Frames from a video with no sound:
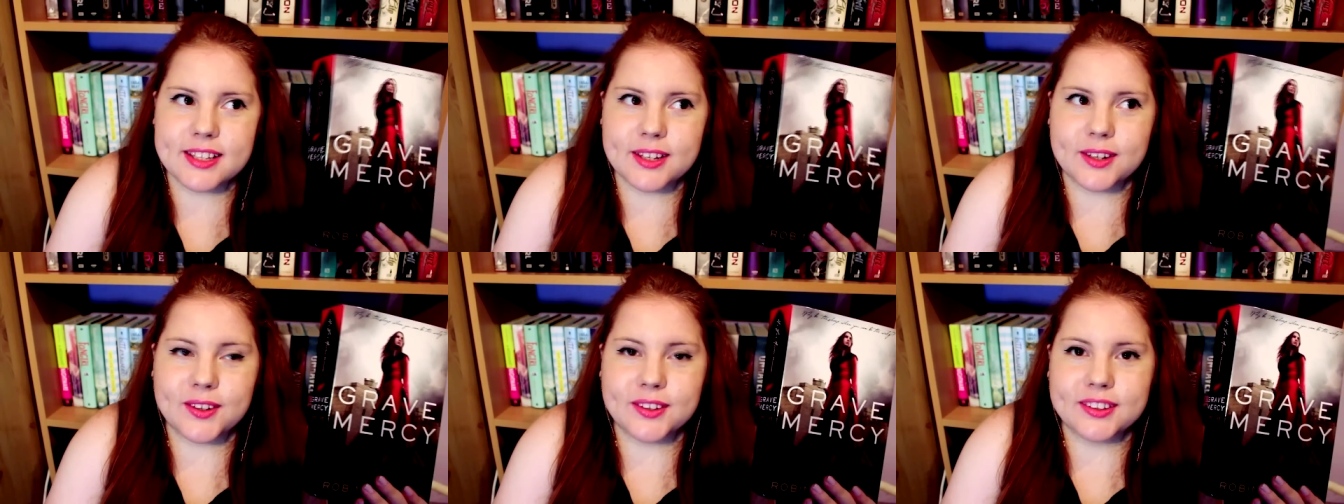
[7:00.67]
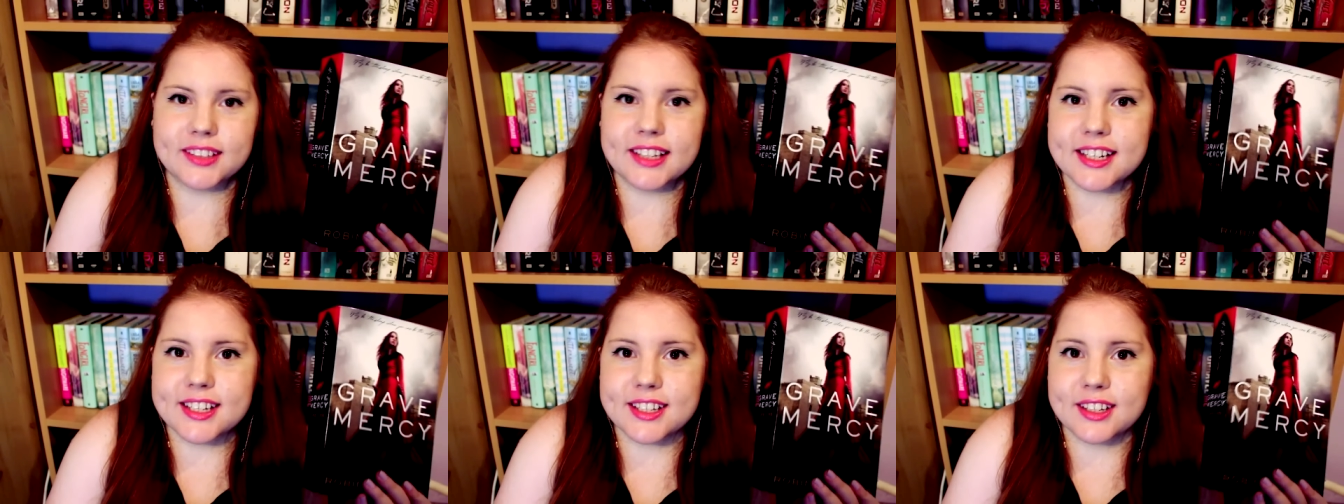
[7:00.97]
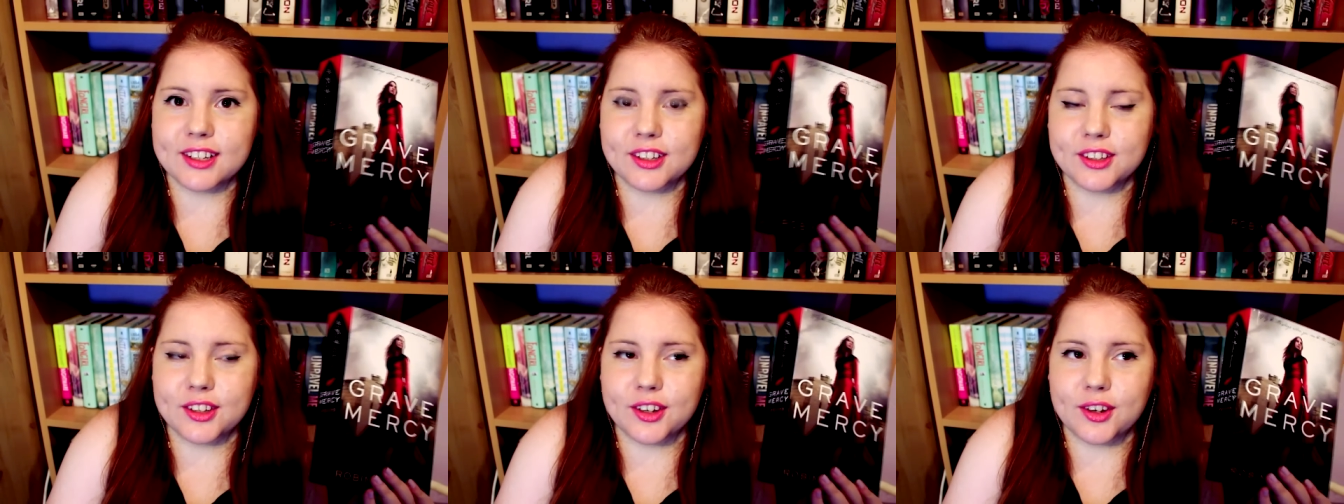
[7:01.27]
So
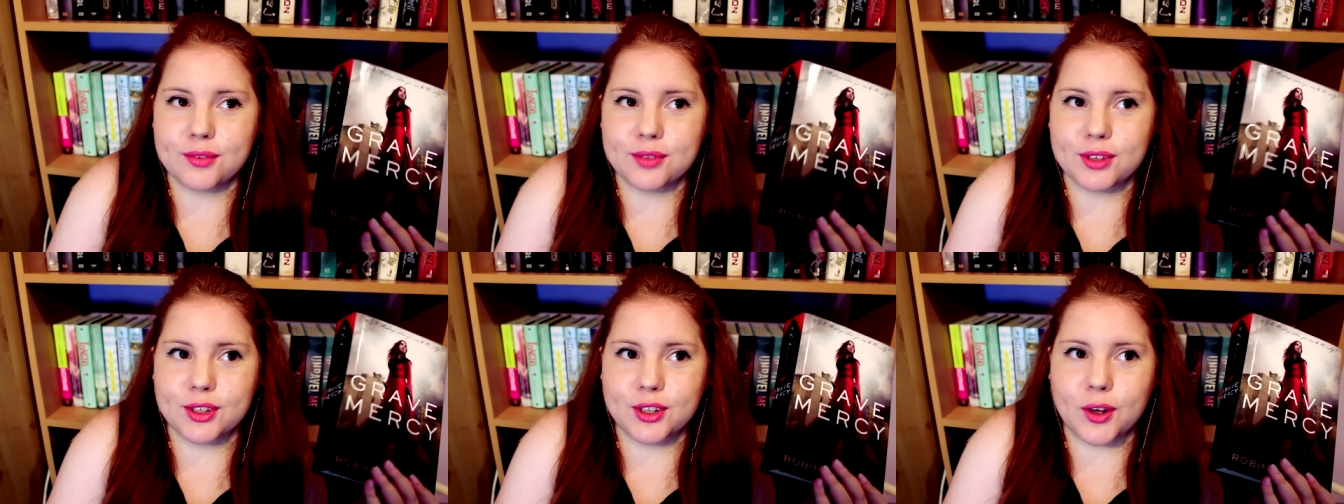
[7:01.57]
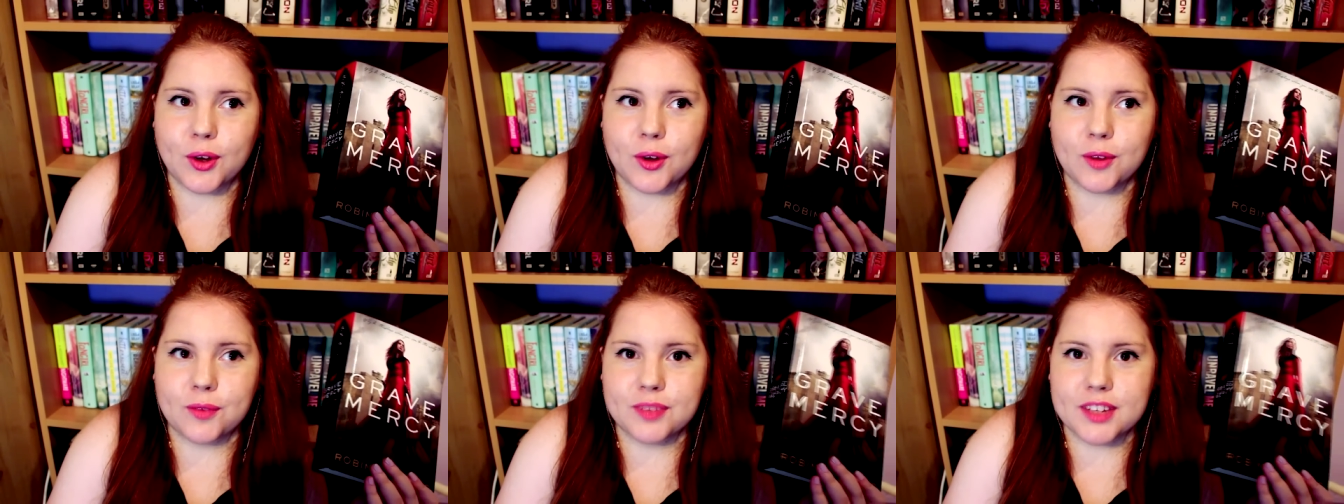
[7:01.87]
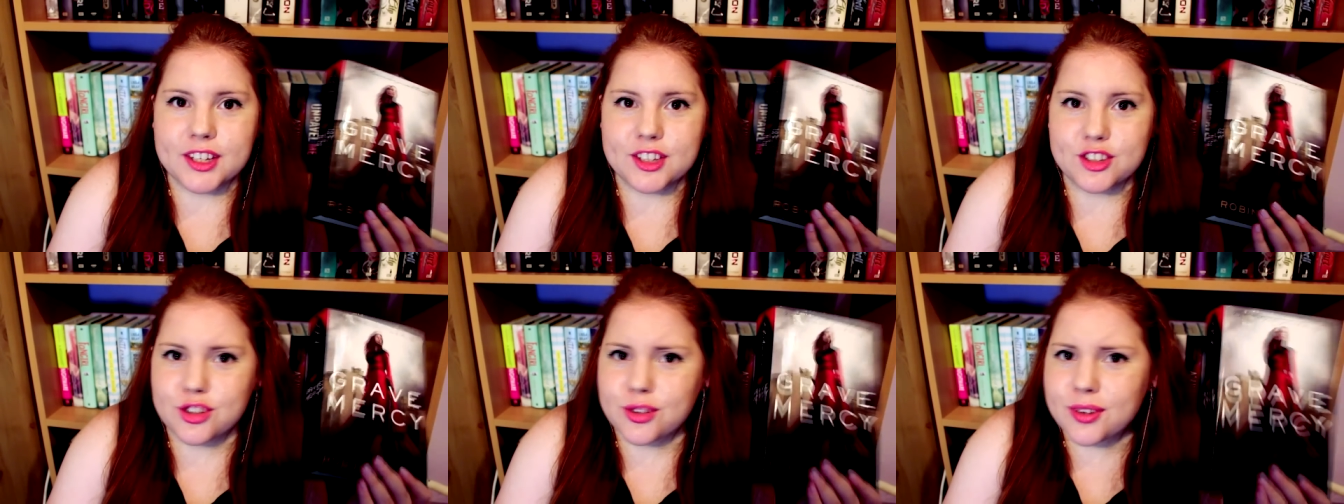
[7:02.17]
there's a lot of, you know,
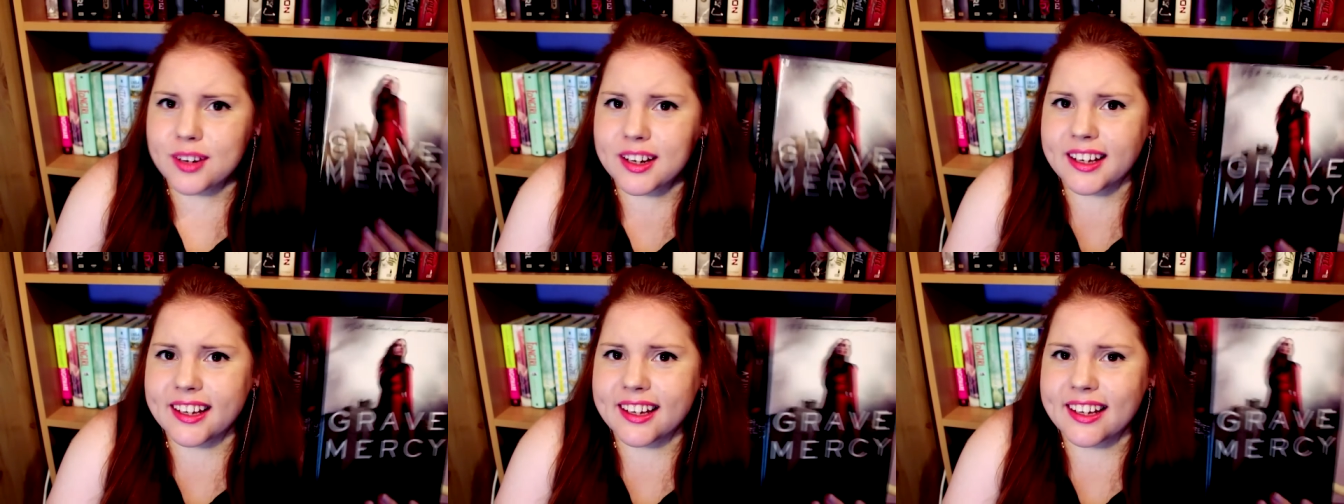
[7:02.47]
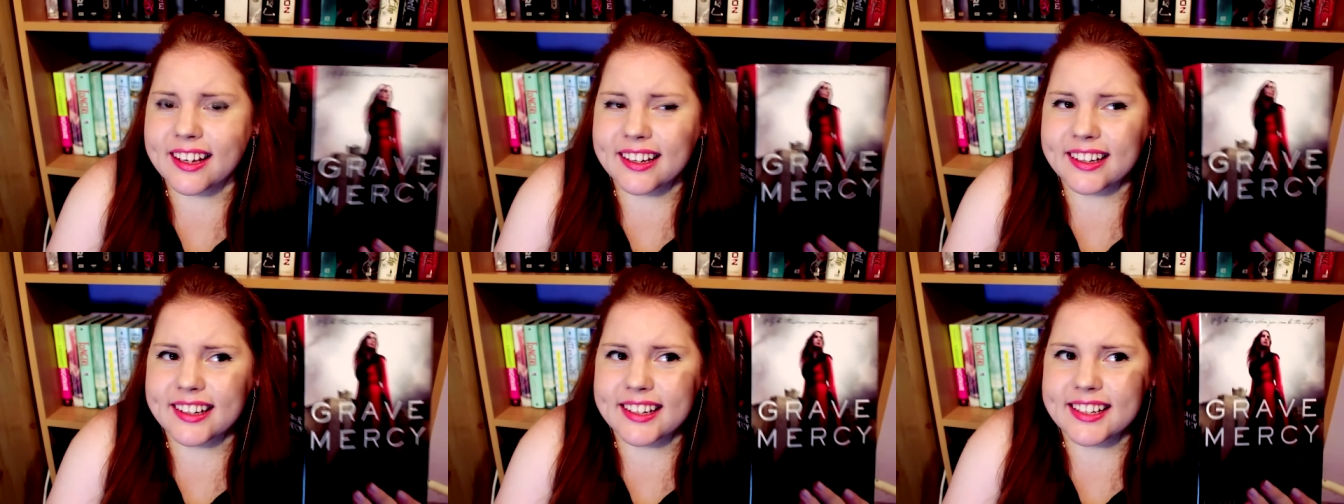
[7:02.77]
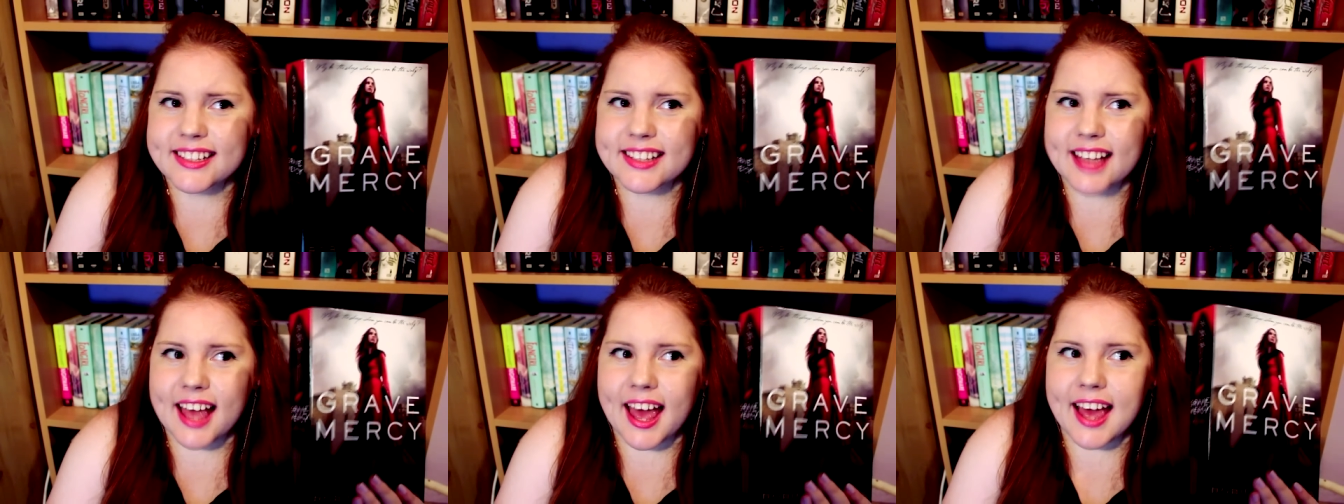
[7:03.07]
intrigue in
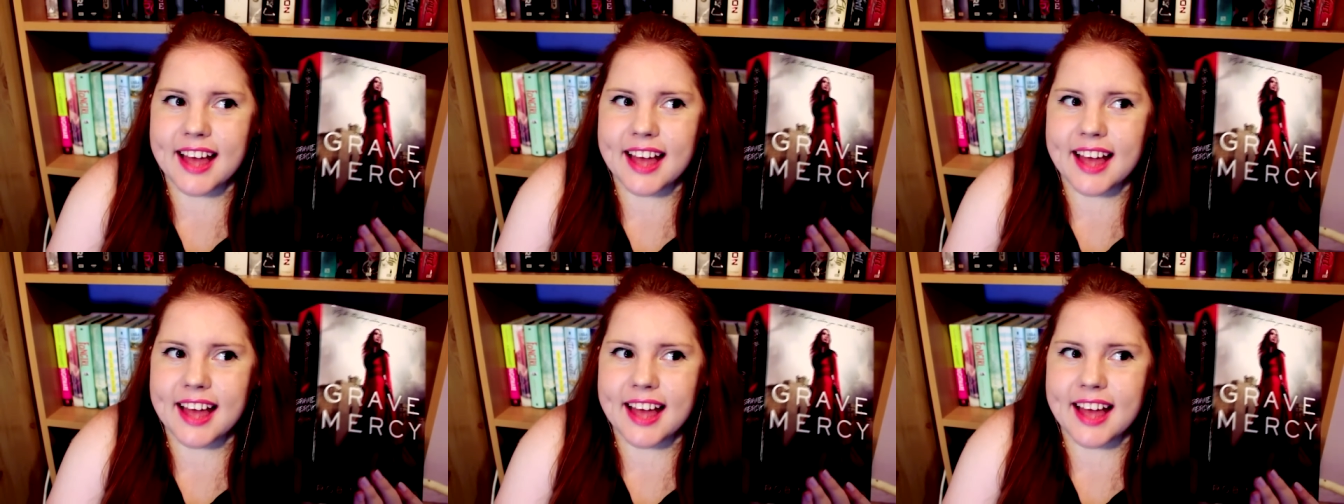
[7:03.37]
this,